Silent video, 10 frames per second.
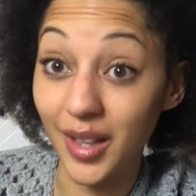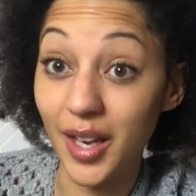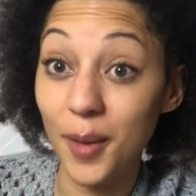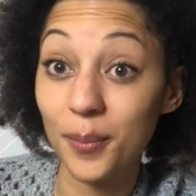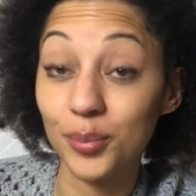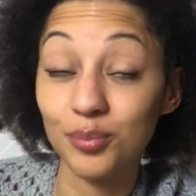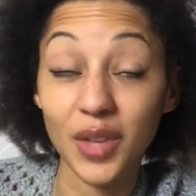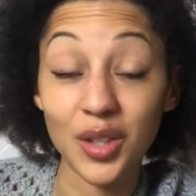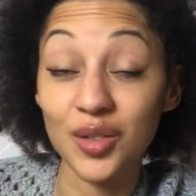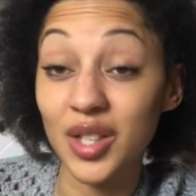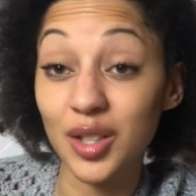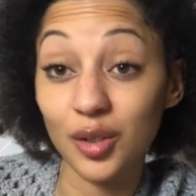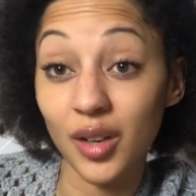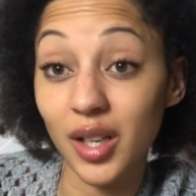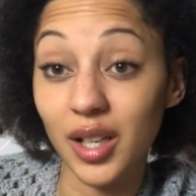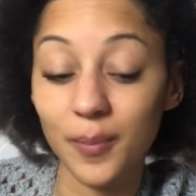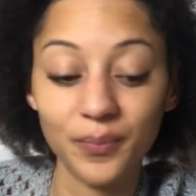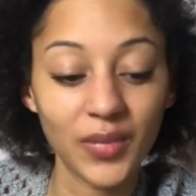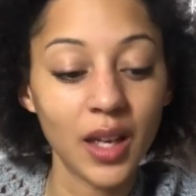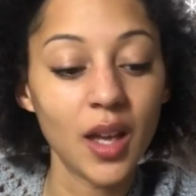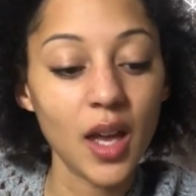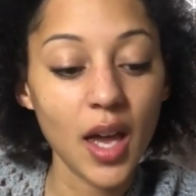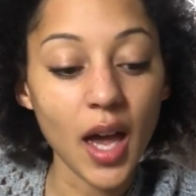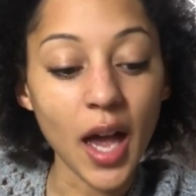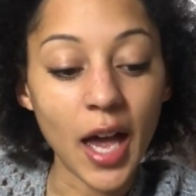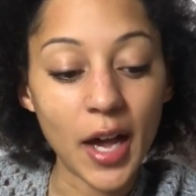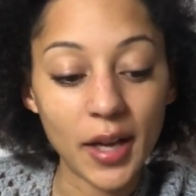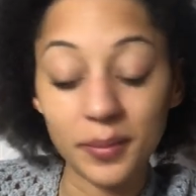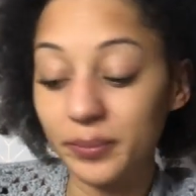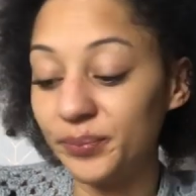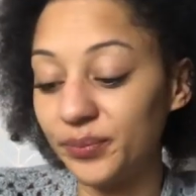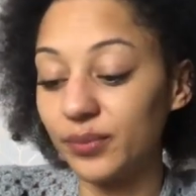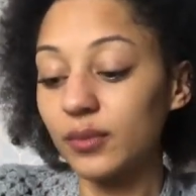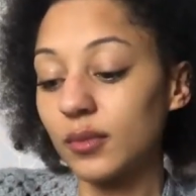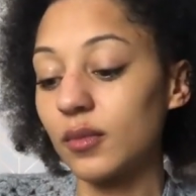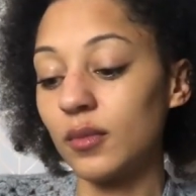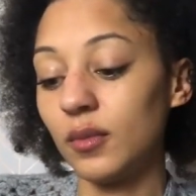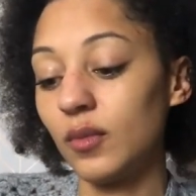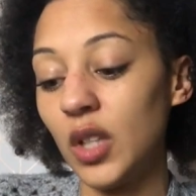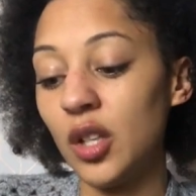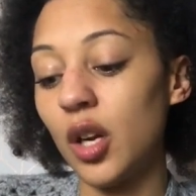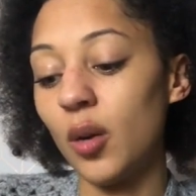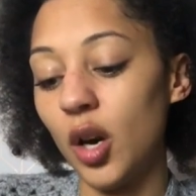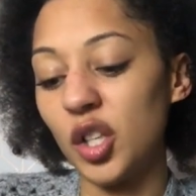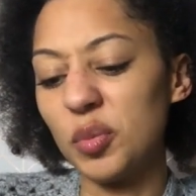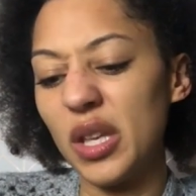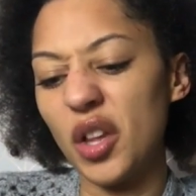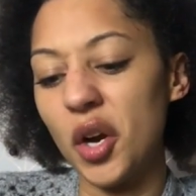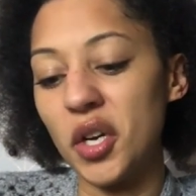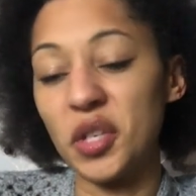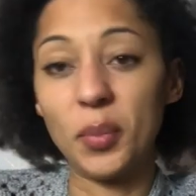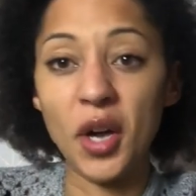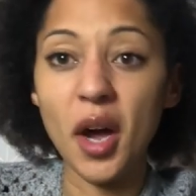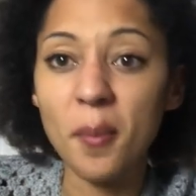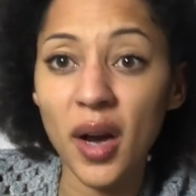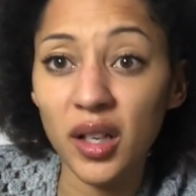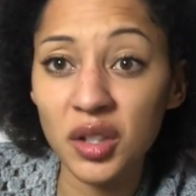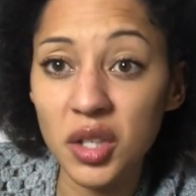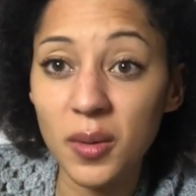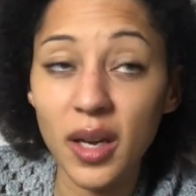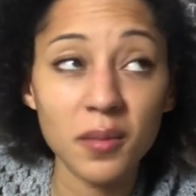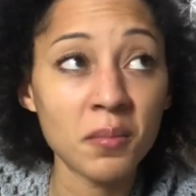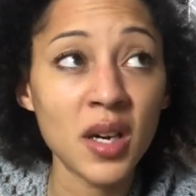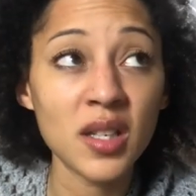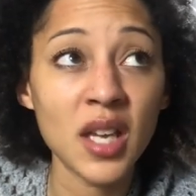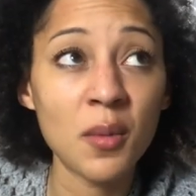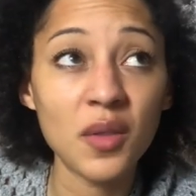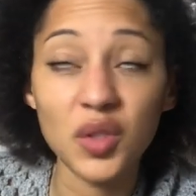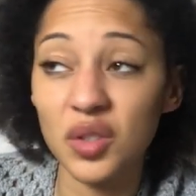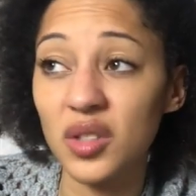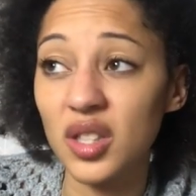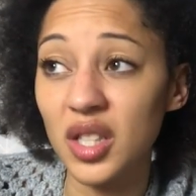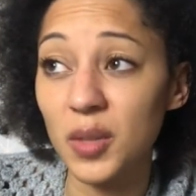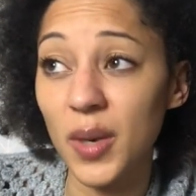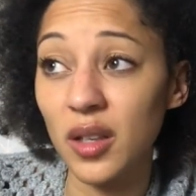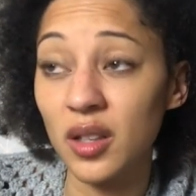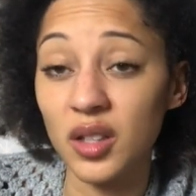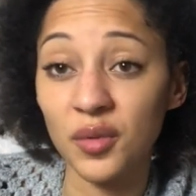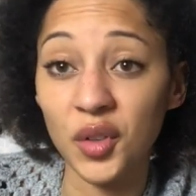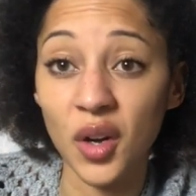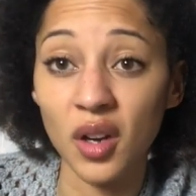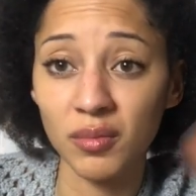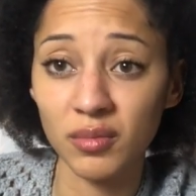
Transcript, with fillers: Yep, I just need to grade it. You know, arguably the hardest part. I can do it. By the time I've done the 6 patterns I've got,